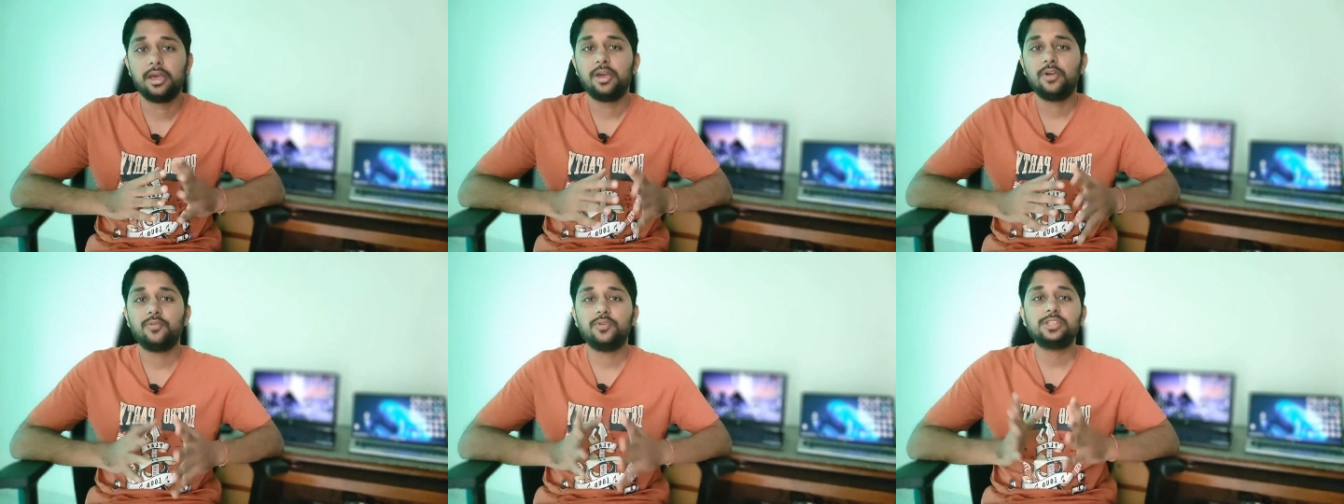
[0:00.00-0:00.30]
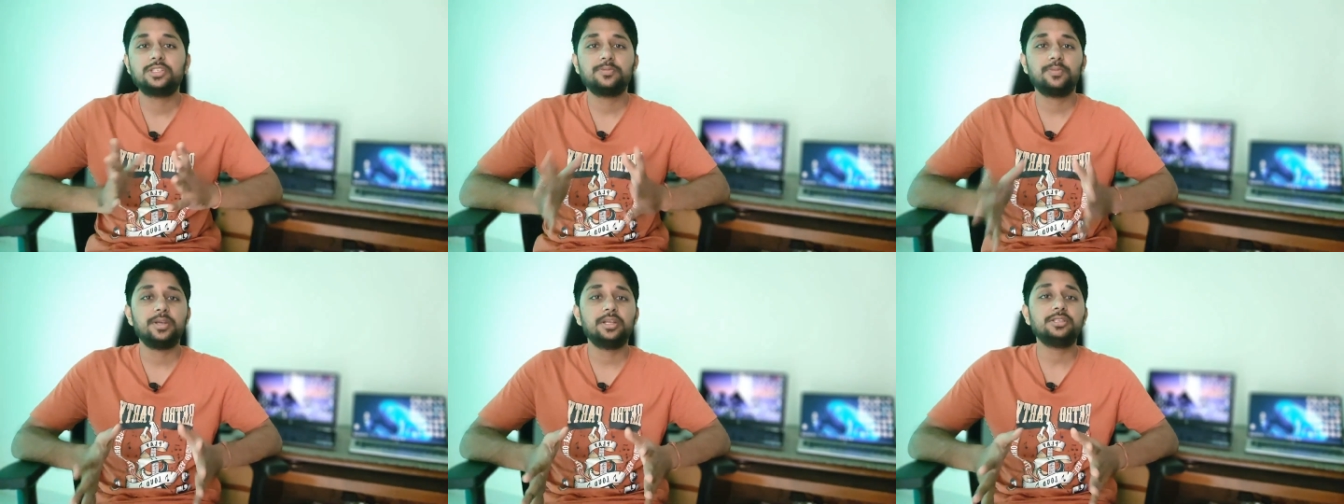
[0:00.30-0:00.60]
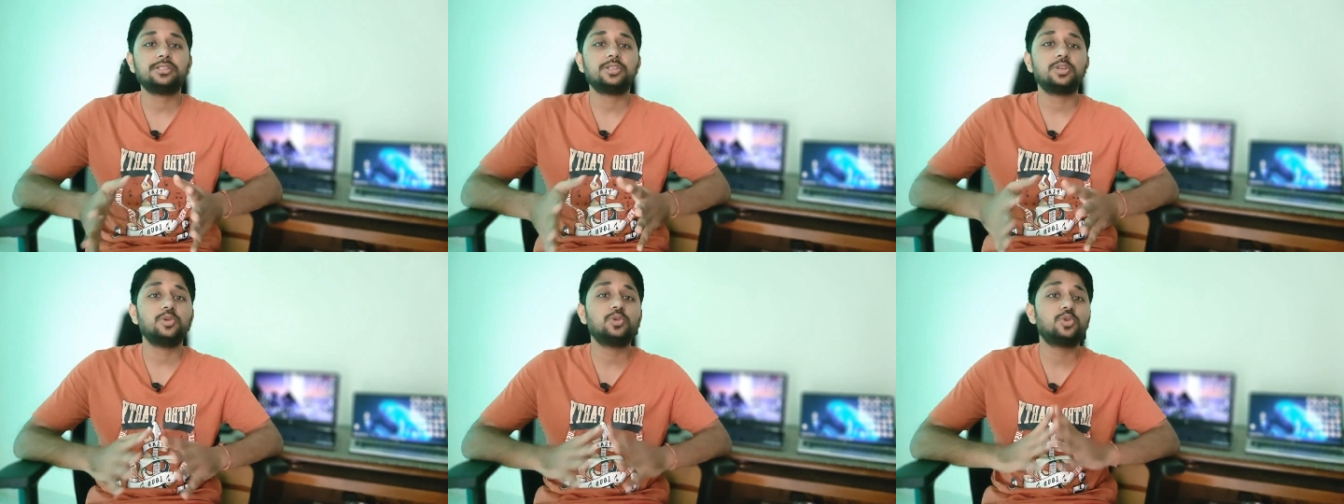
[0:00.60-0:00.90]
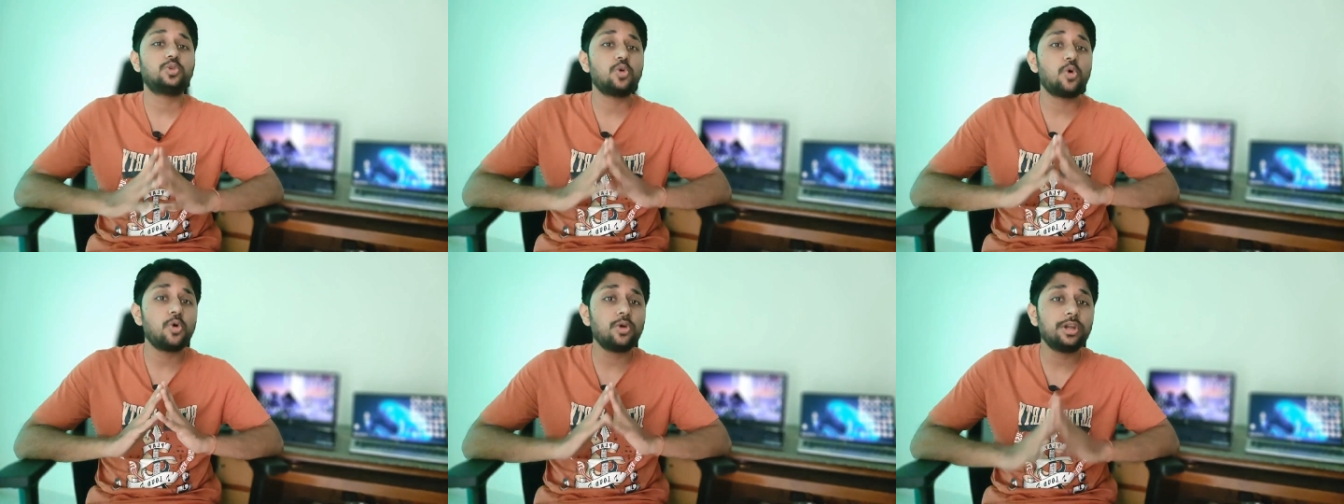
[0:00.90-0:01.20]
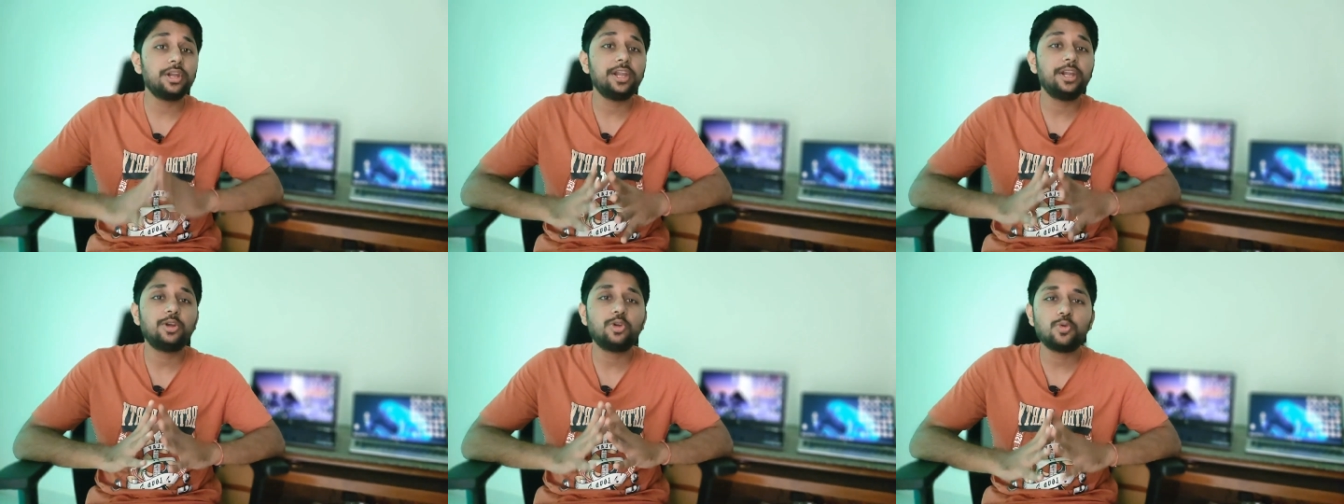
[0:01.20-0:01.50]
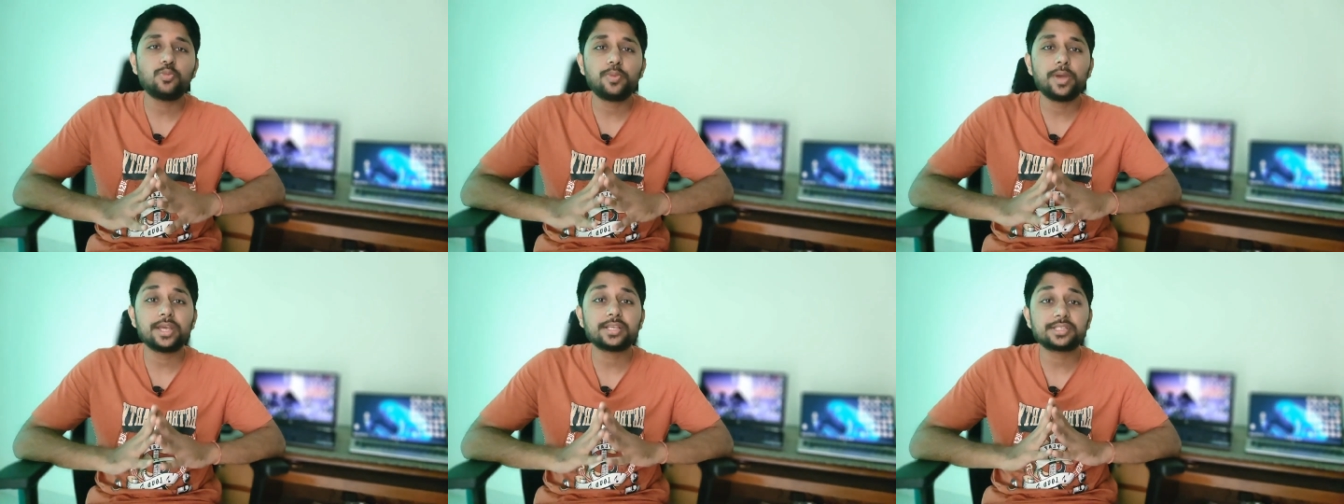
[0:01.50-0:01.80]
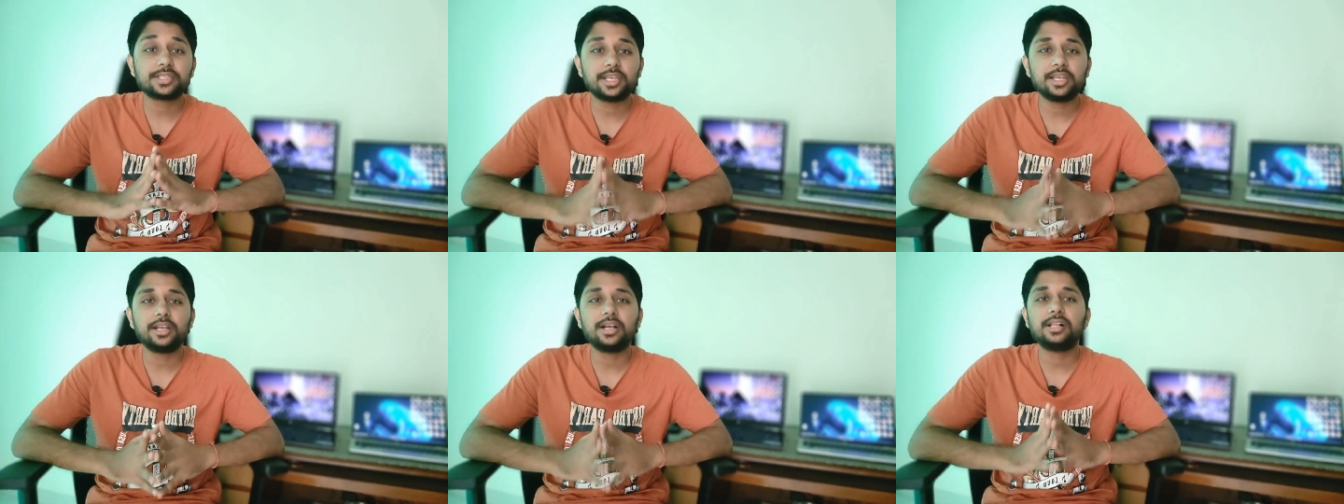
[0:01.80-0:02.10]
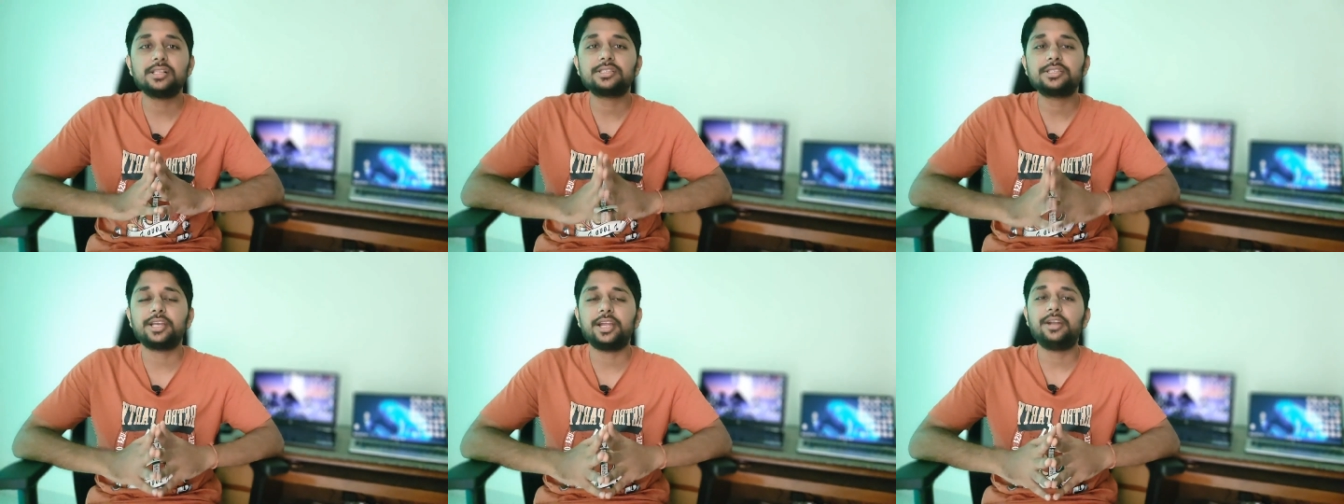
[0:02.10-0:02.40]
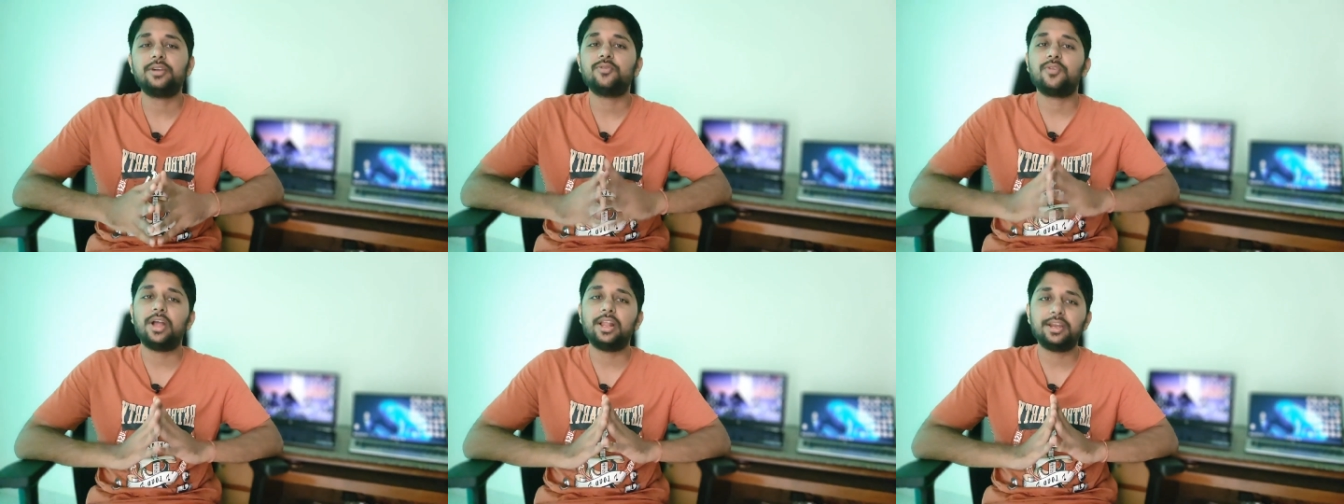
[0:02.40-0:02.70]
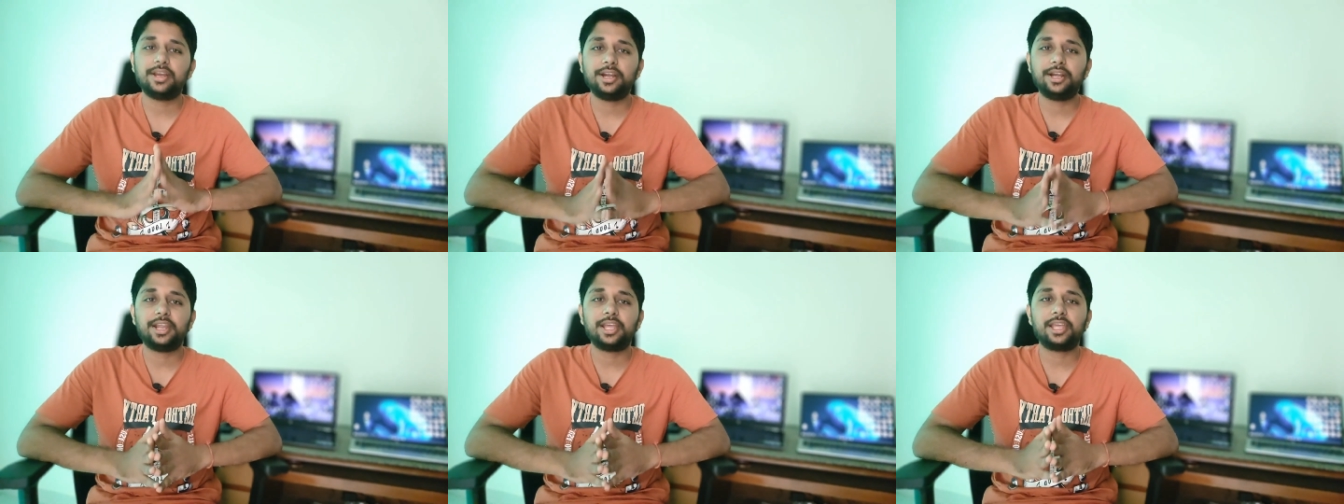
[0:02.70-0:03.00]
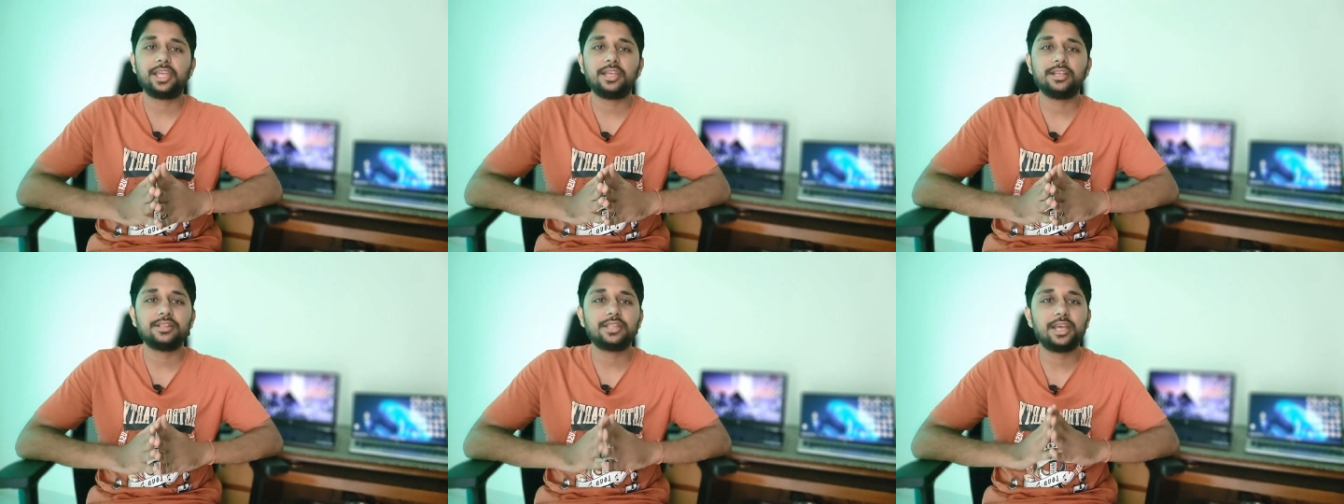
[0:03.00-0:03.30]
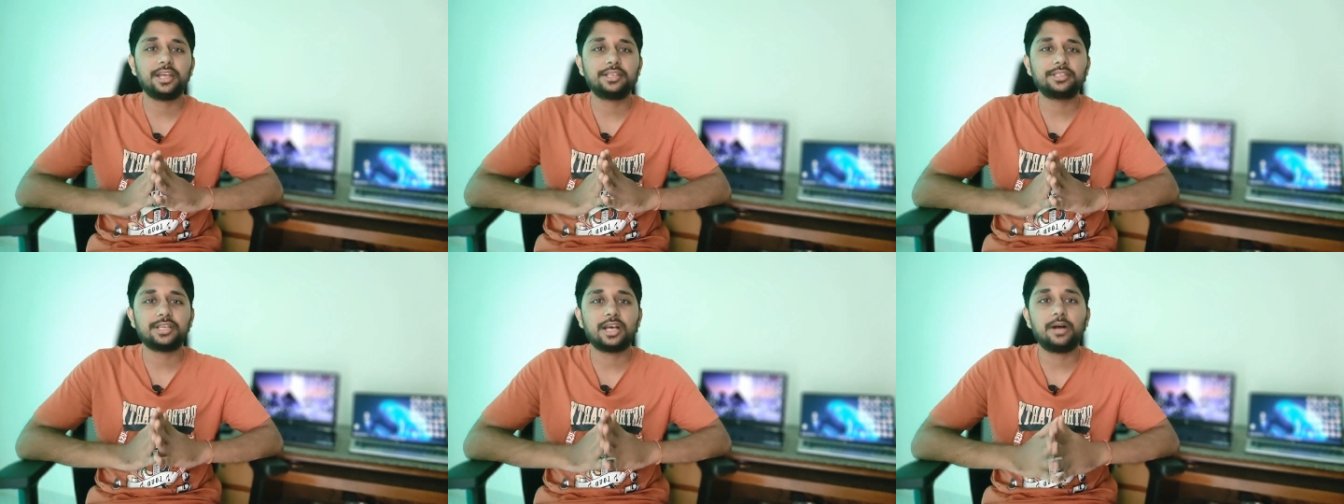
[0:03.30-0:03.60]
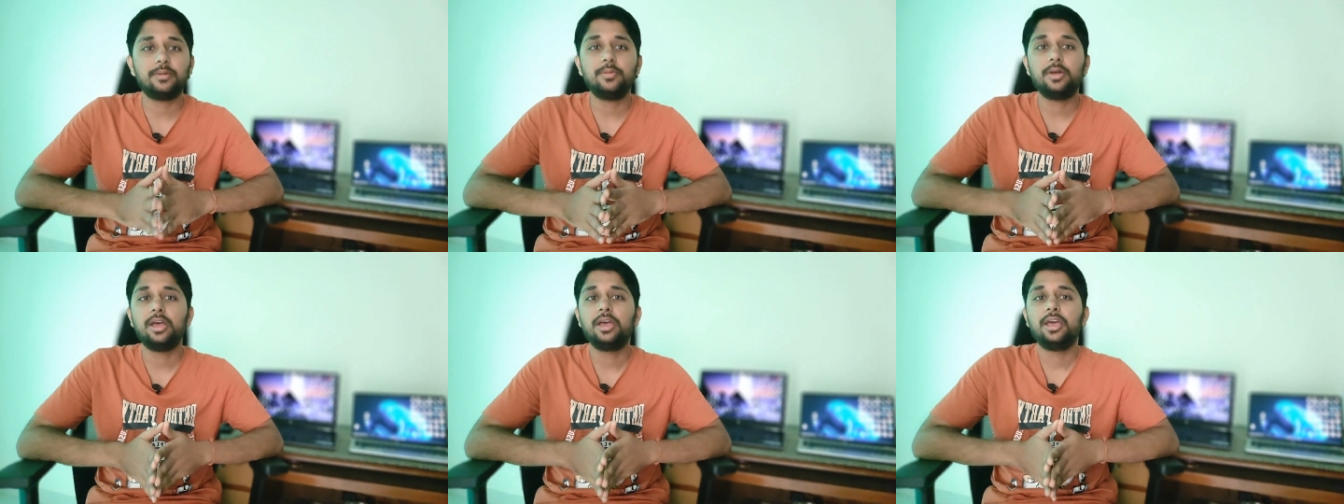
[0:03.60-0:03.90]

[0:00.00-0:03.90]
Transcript: which means you don't need to pay a single cent while retaking the exam